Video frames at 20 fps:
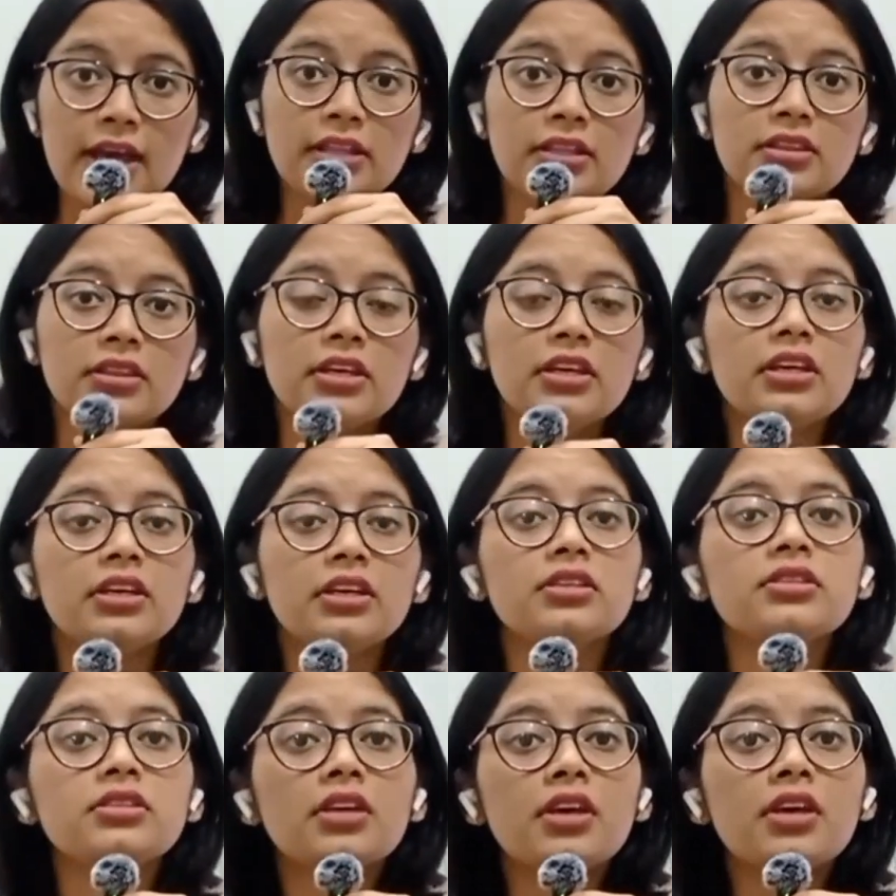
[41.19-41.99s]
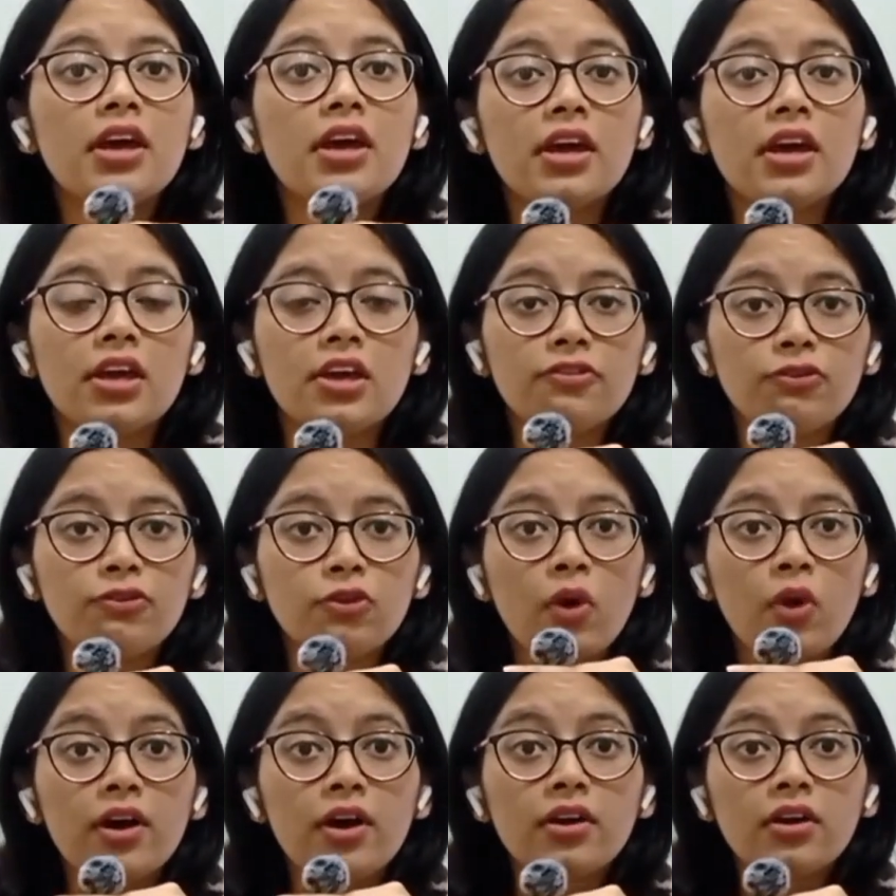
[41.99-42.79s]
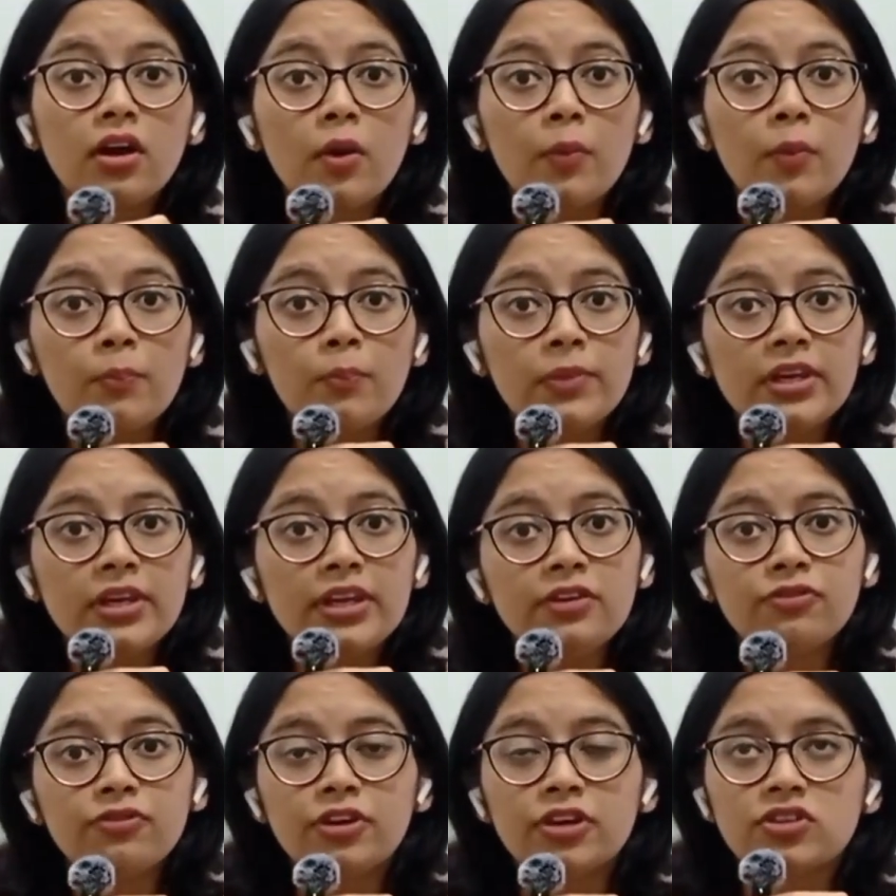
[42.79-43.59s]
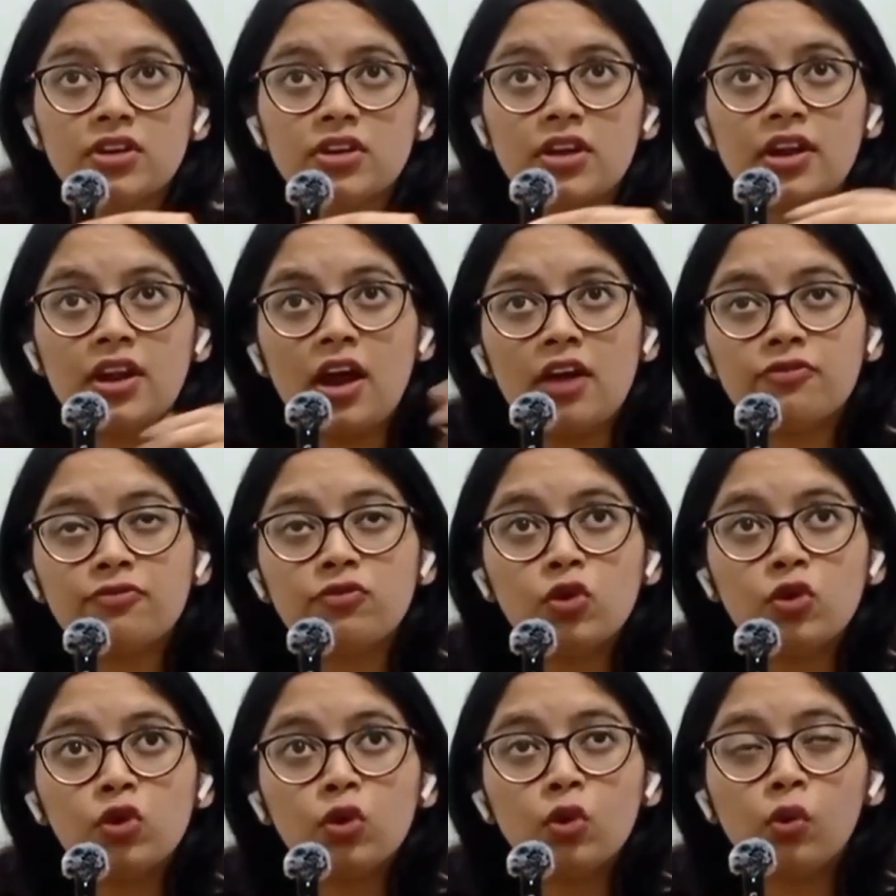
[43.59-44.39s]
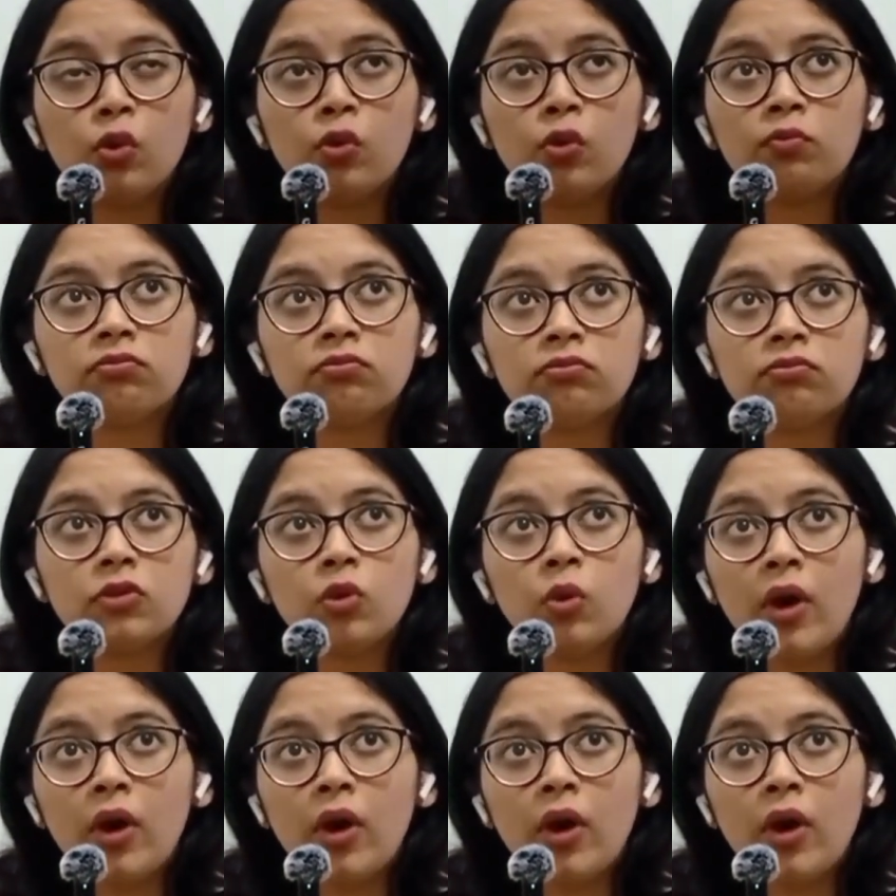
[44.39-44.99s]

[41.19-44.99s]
The thing is, if you are a complete fresher and have no